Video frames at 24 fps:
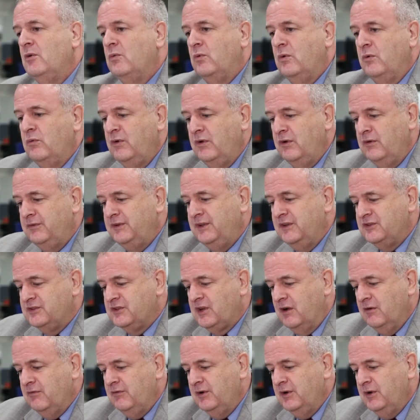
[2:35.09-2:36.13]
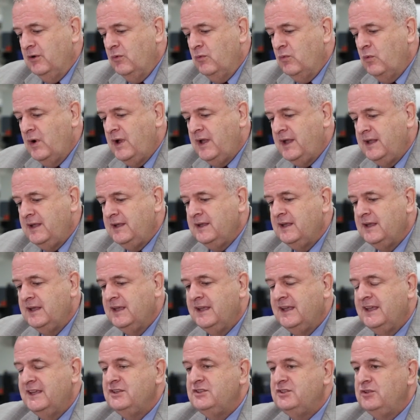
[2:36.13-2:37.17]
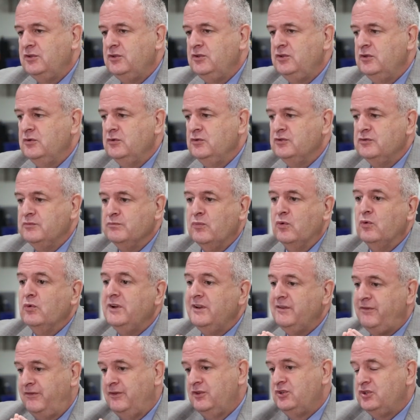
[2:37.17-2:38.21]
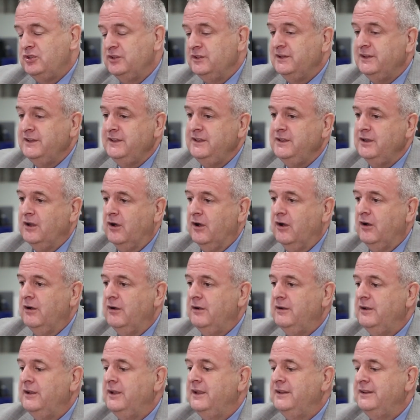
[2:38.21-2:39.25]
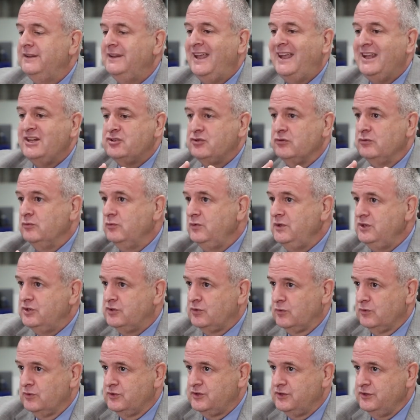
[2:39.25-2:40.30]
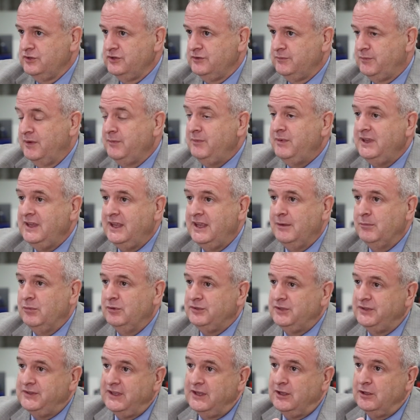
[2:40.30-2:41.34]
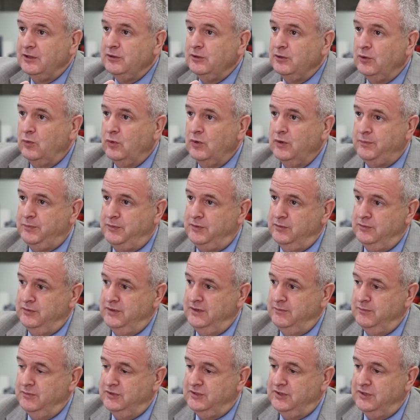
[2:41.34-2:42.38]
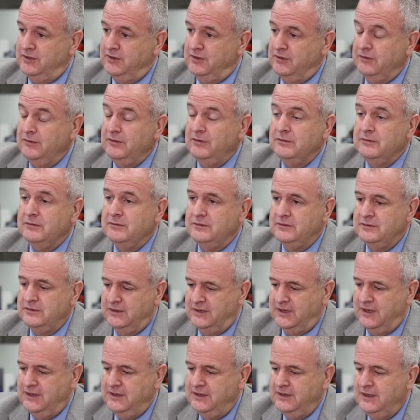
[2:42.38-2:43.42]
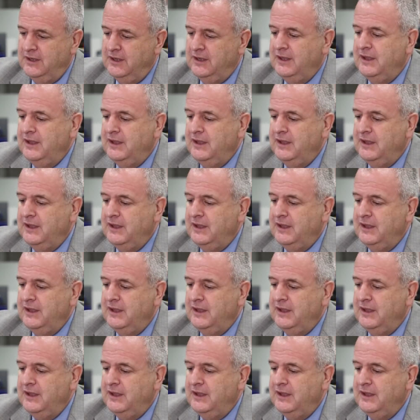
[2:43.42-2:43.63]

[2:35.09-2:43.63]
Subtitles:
what we're discovering a way is to use more efficiently our natural resources by being able to take a lower purity material, okay?